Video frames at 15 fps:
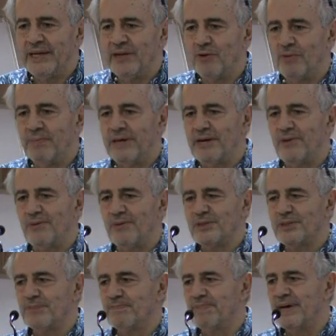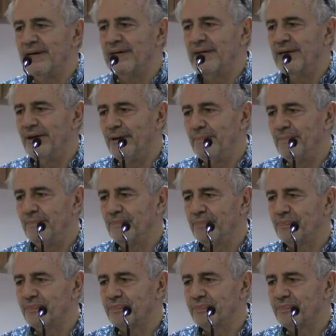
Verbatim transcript: in Omeros, by um,